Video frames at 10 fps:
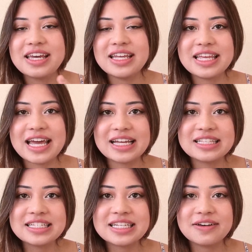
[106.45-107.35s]
in the
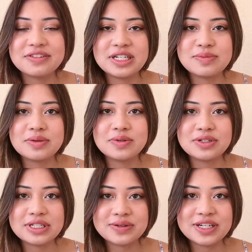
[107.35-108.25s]
answers after each multiple
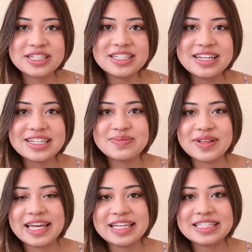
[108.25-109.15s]
choice question that
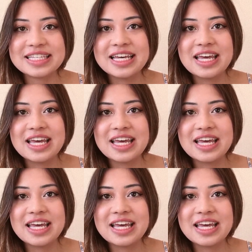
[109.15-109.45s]
explains